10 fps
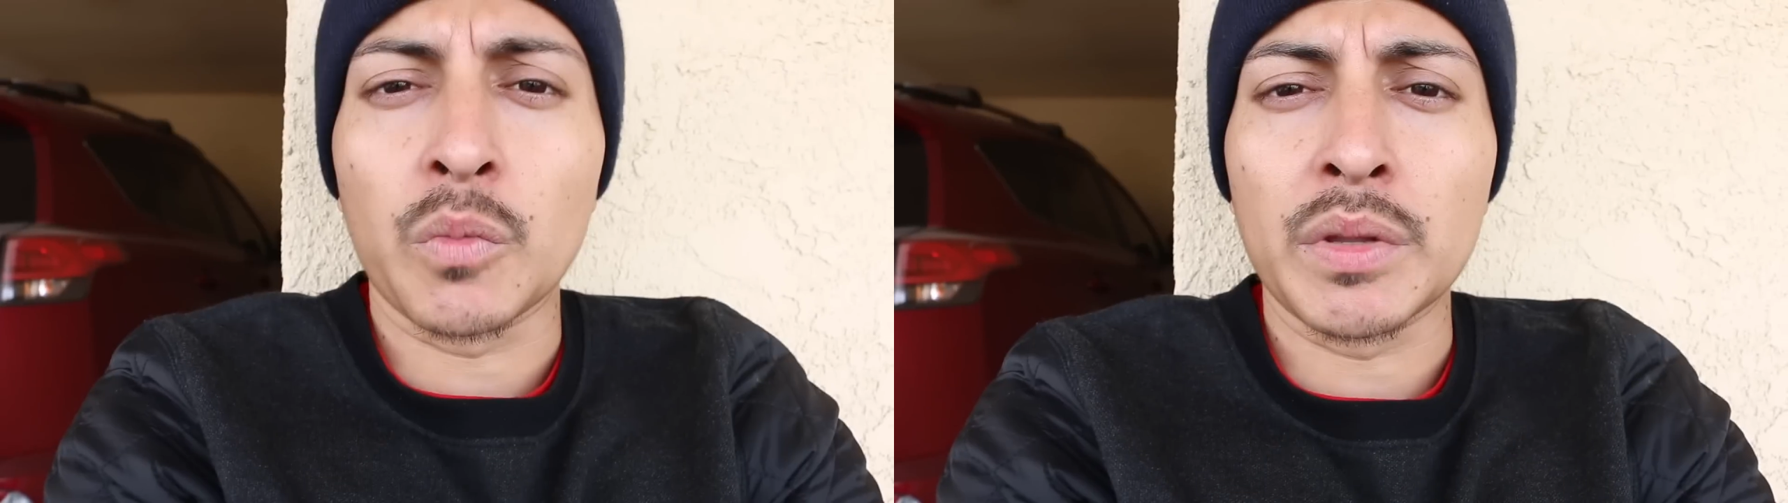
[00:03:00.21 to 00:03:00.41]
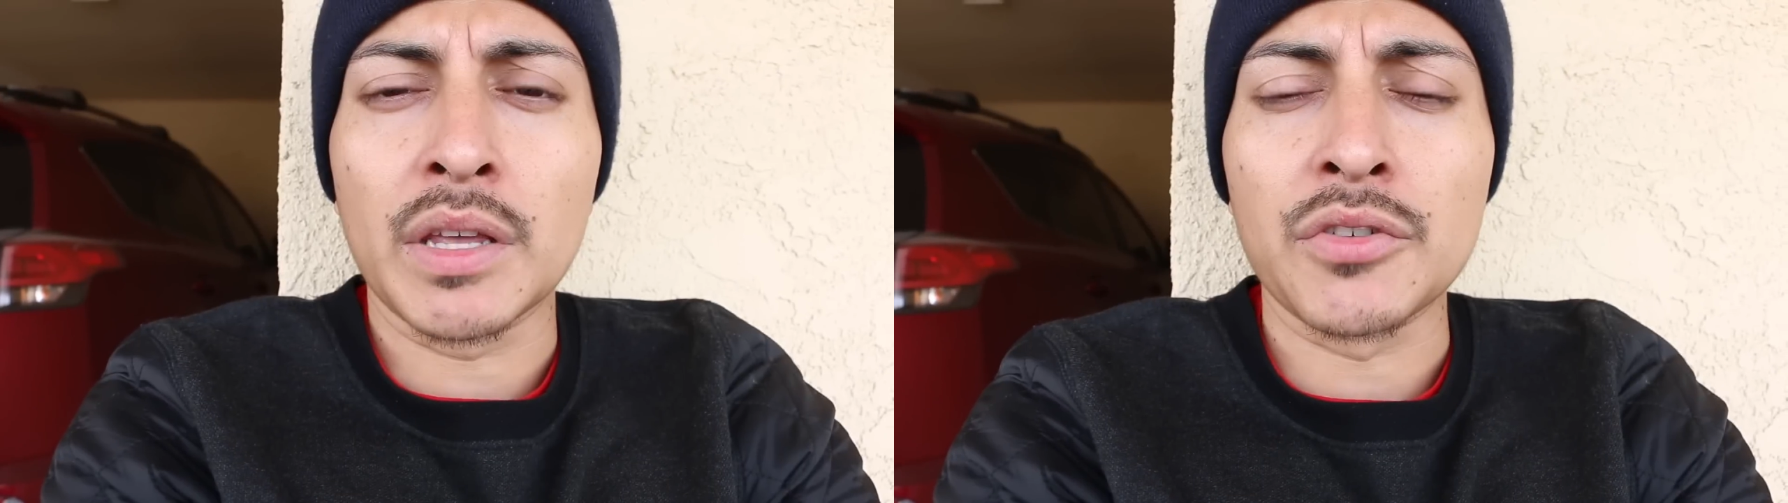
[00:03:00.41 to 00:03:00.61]

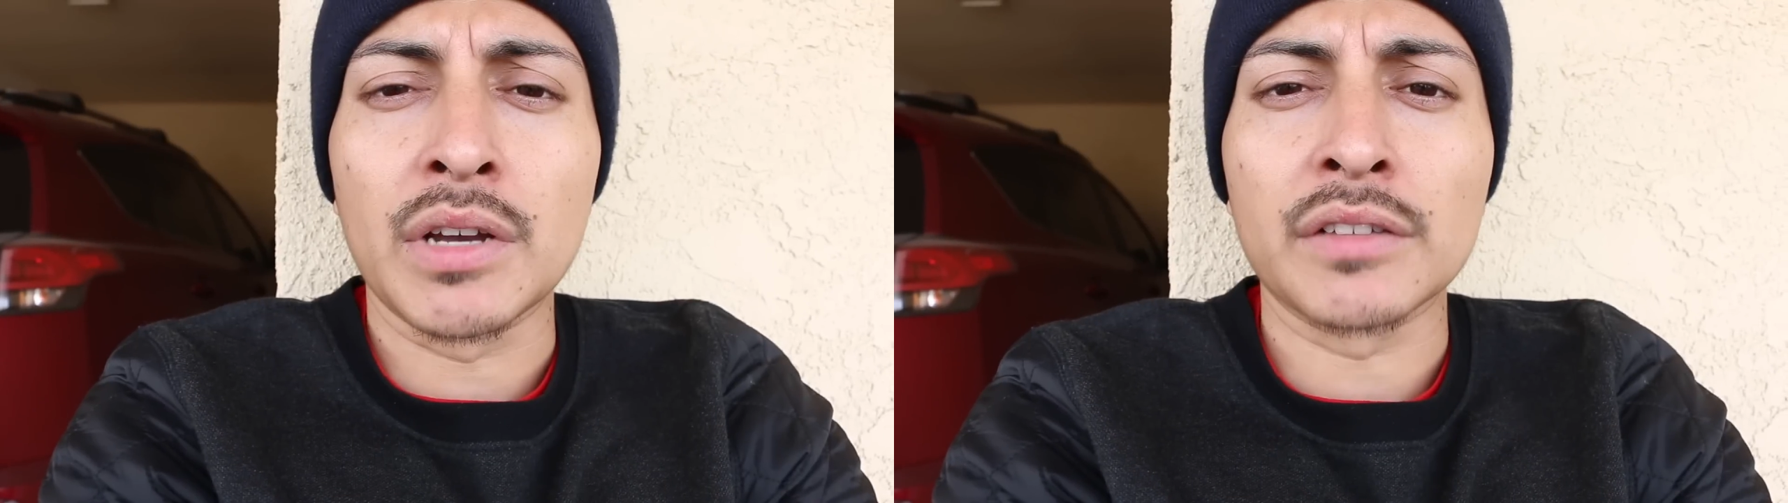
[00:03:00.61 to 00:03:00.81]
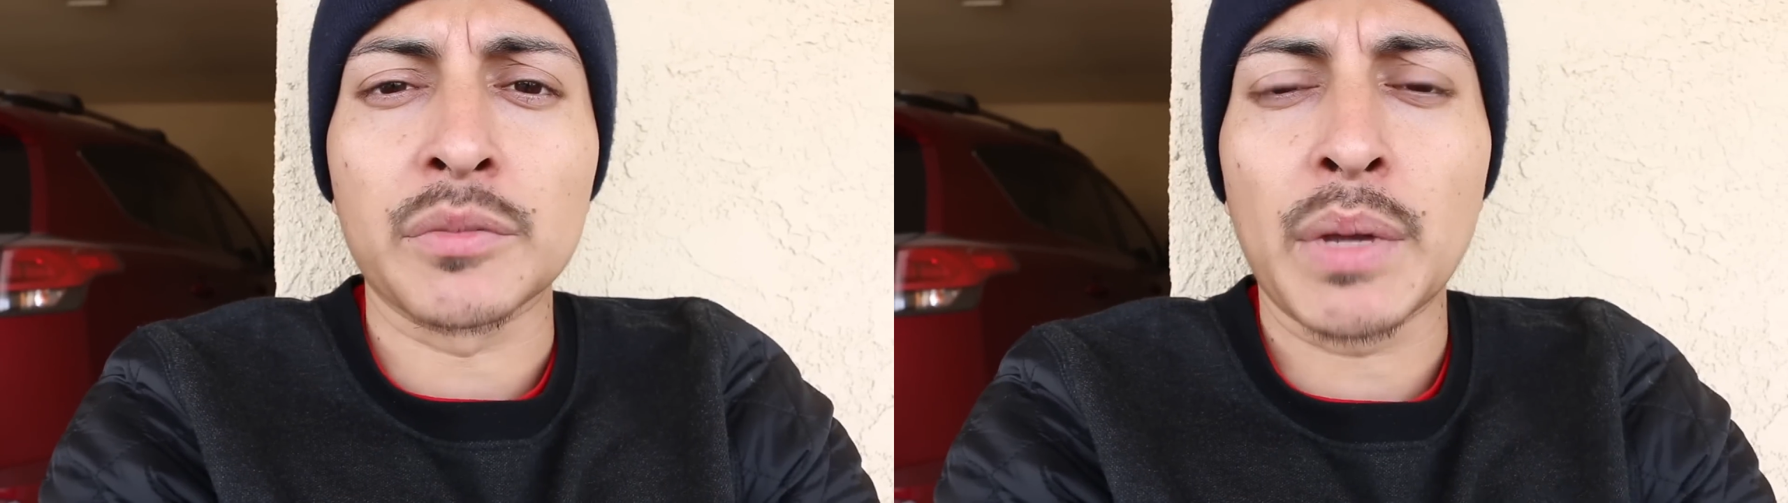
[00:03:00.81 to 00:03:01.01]
hoping that
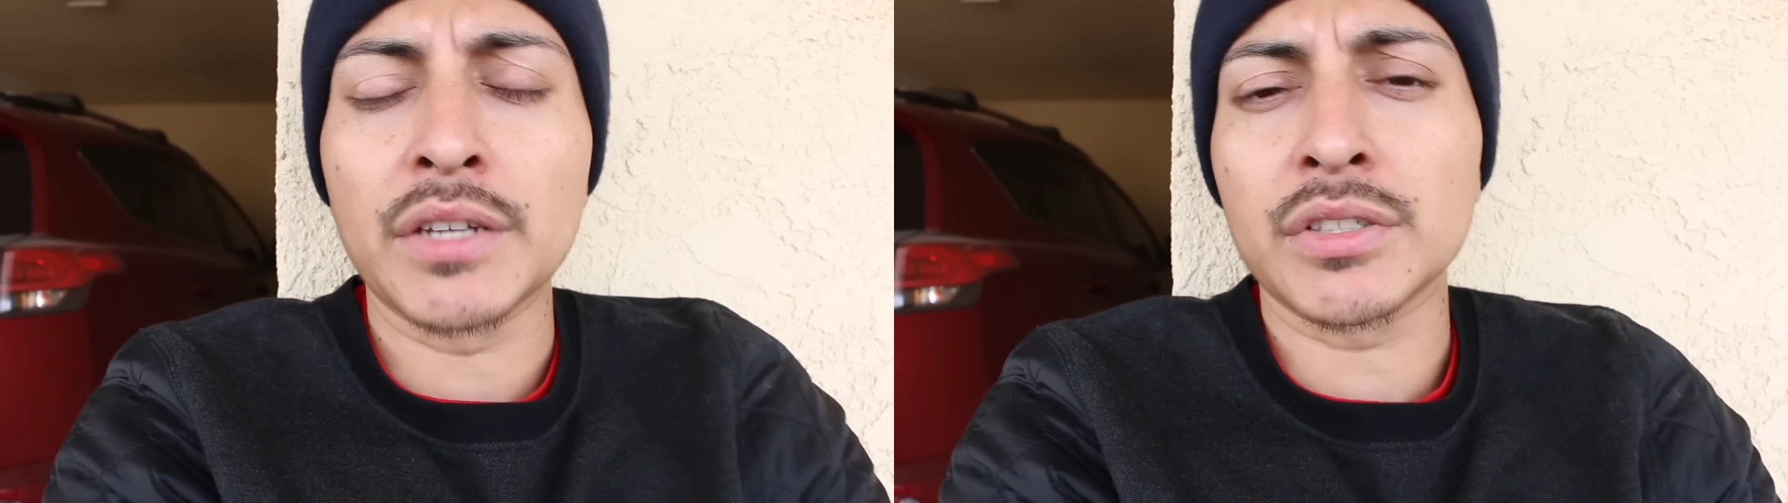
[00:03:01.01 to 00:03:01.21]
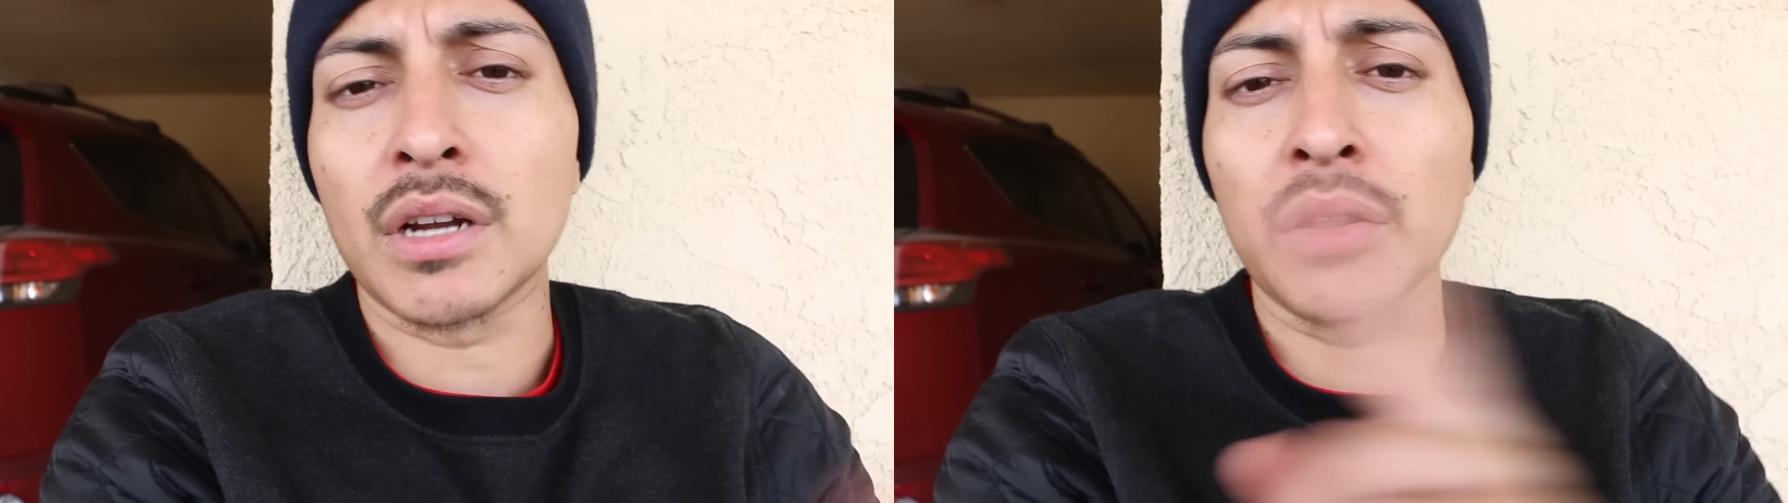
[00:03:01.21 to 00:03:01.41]
you guys are
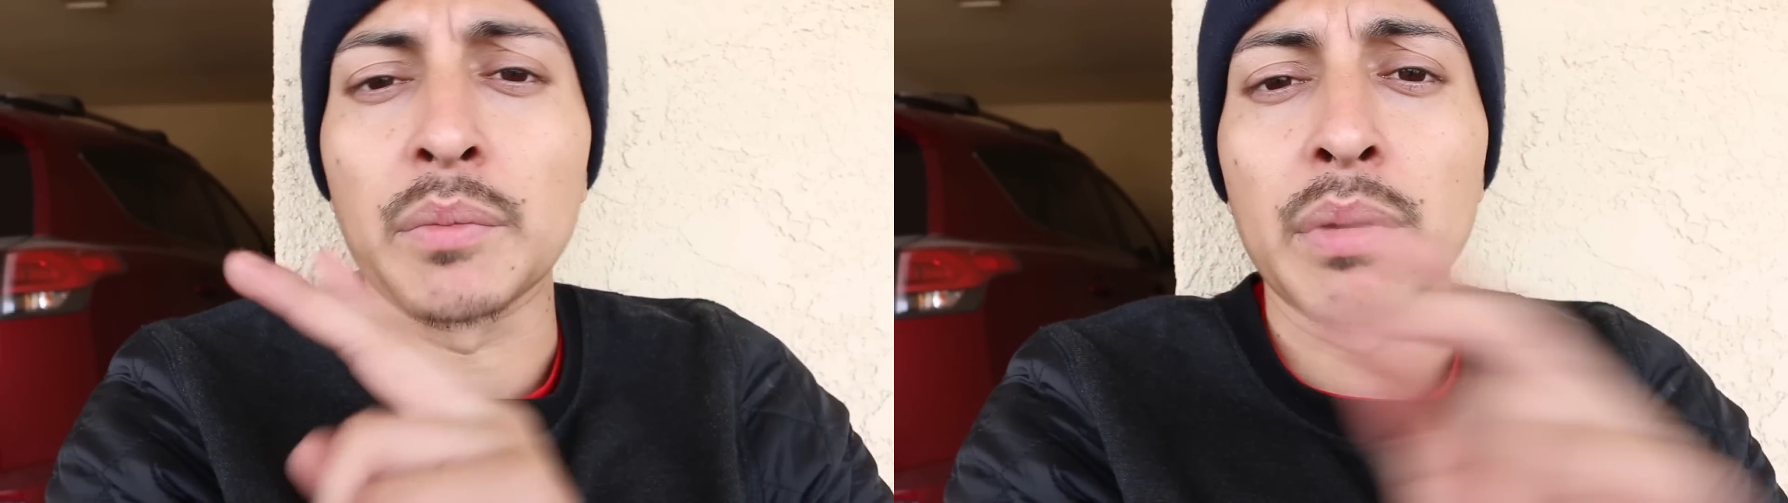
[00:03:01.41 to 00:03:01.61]
patient on